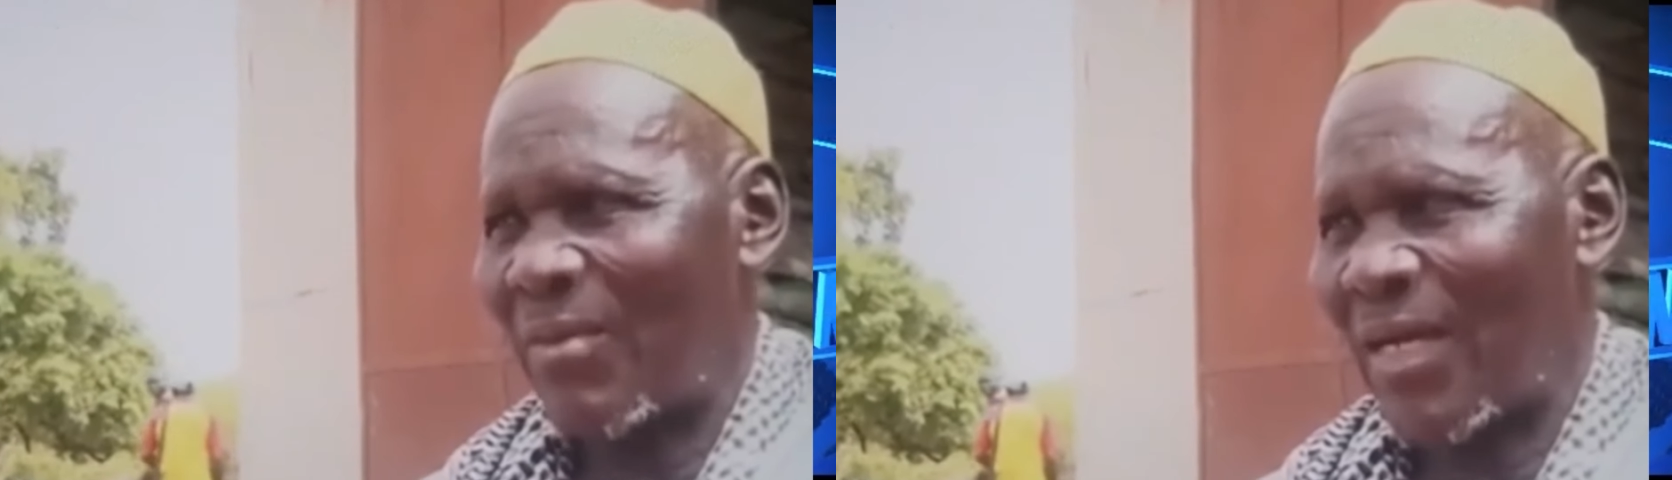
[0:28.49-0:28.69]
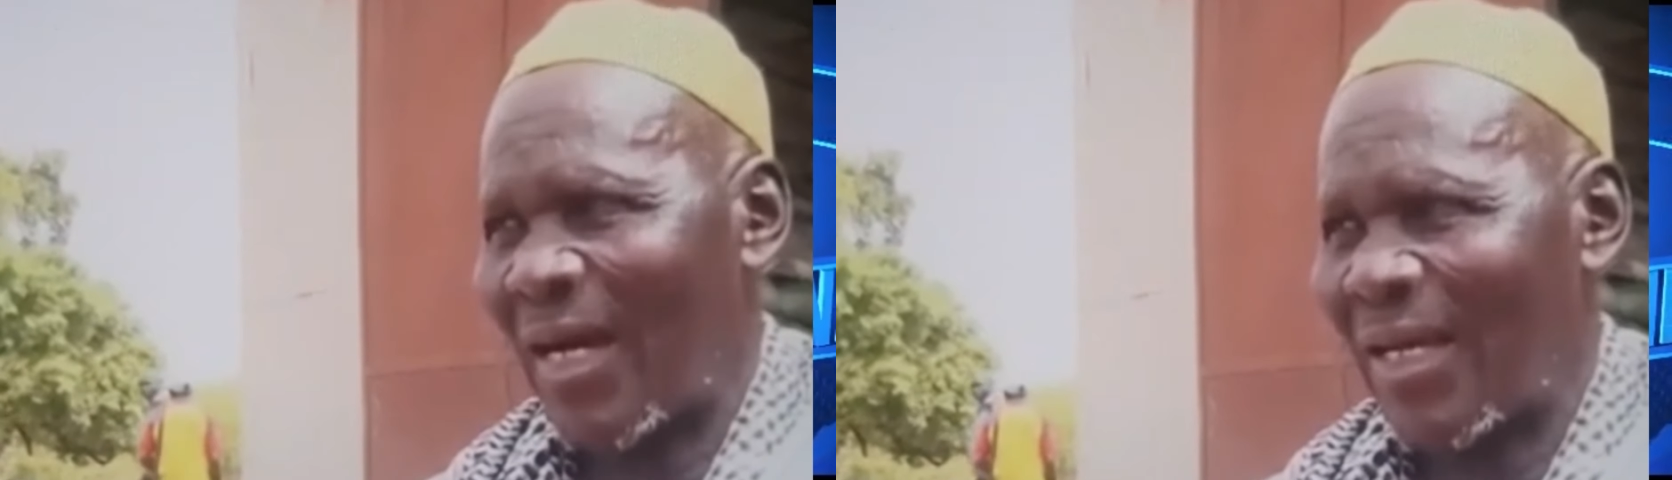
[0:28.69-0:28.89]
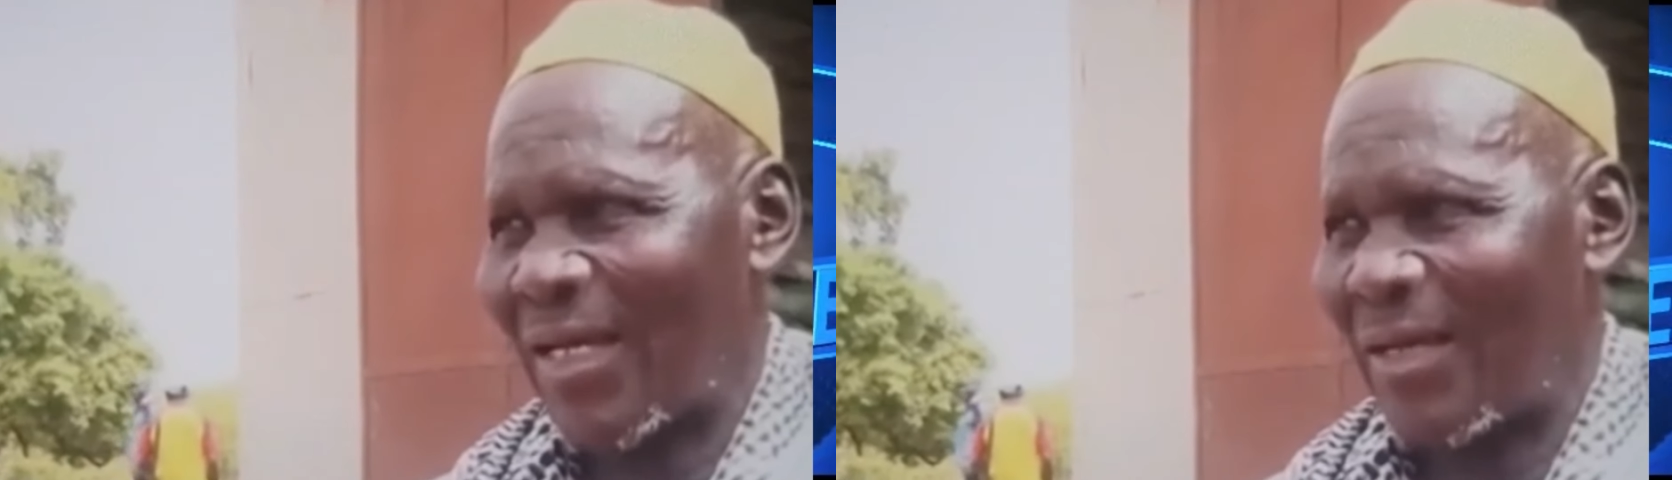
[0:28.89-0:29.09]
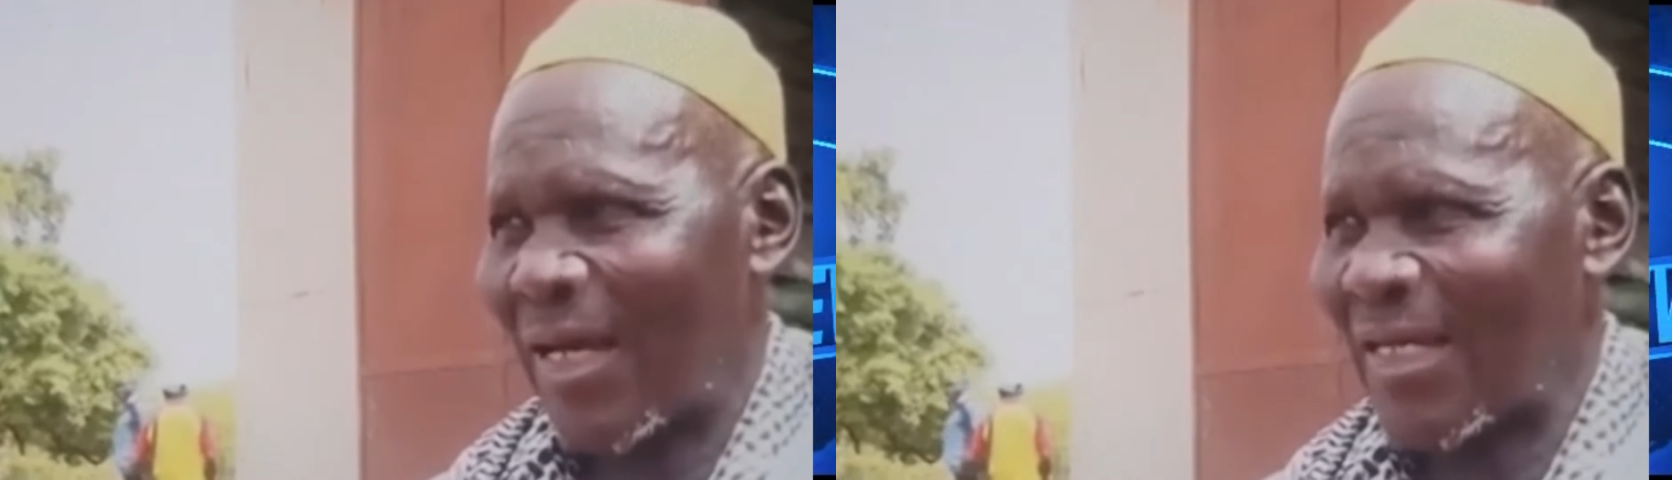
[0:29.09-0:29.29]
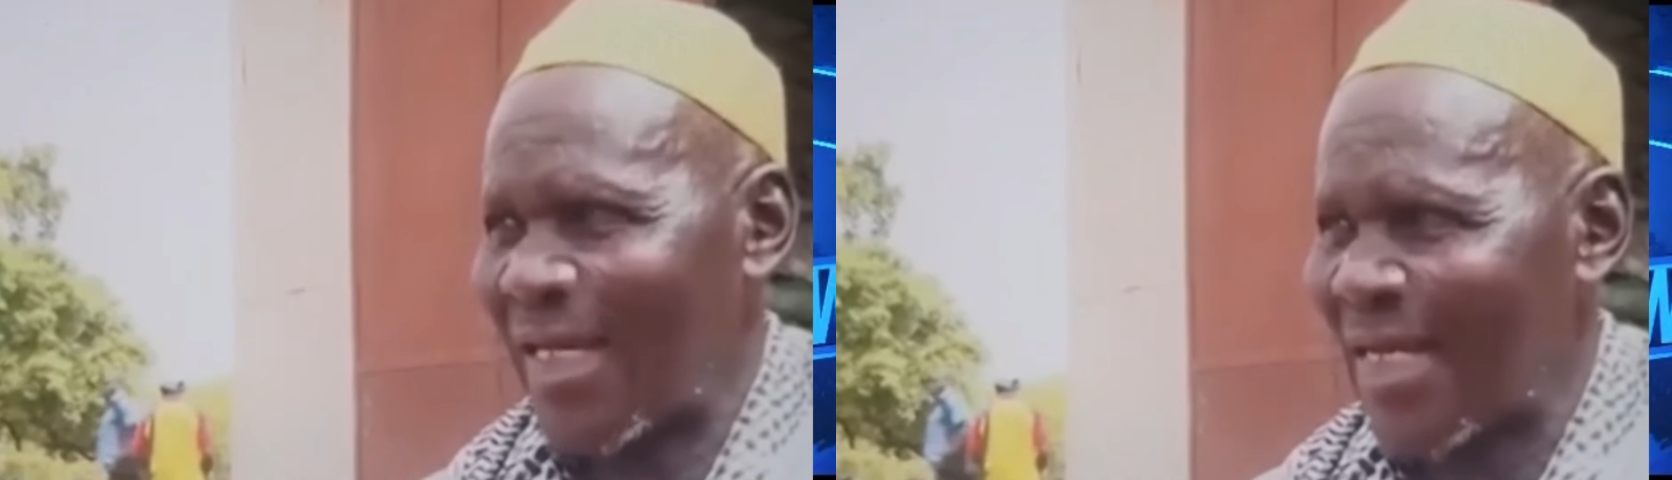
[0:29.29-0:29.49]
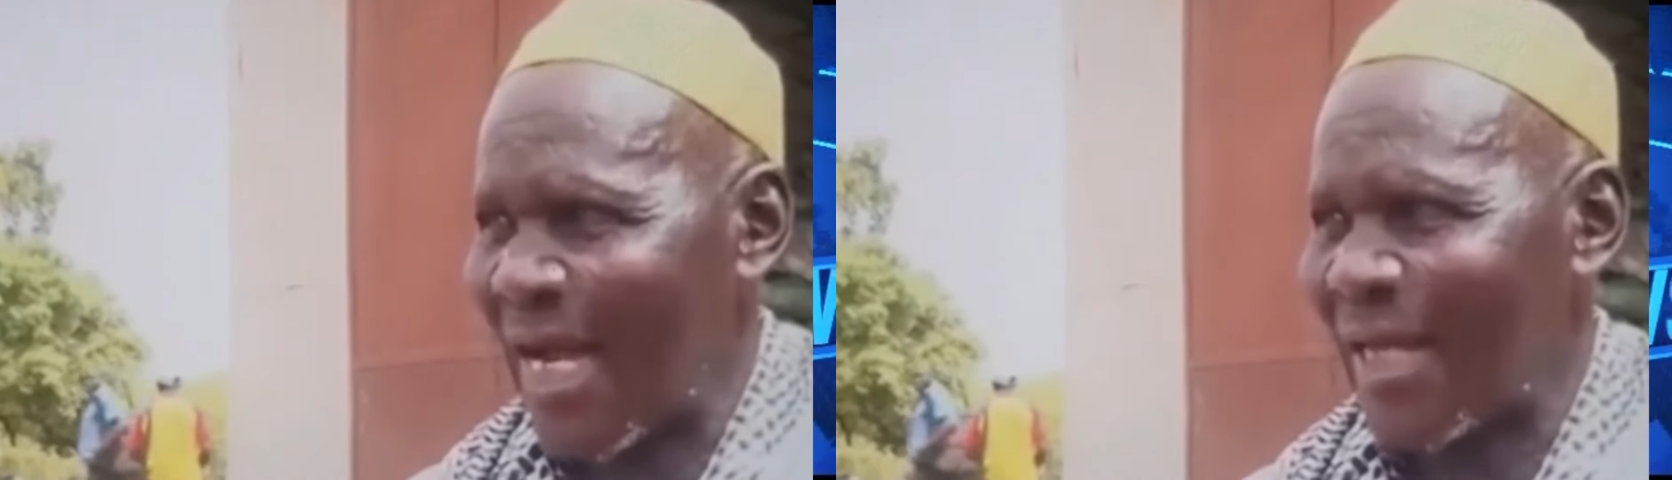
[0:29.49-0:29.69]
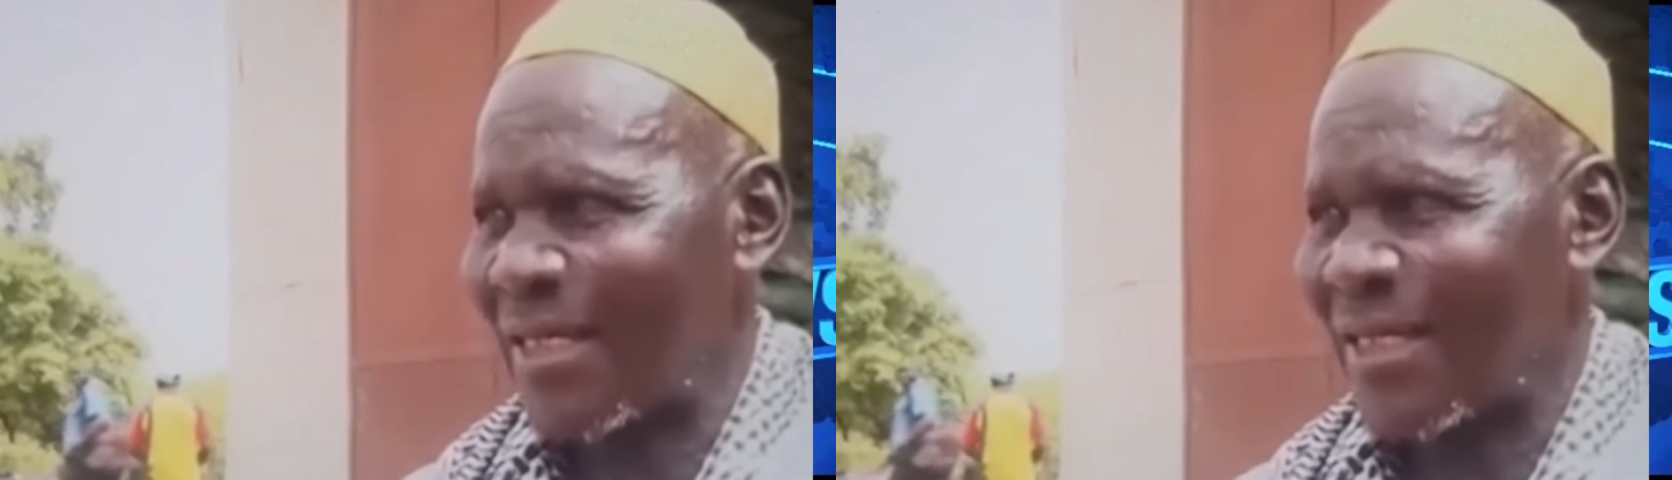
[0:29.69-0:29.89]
and equipments are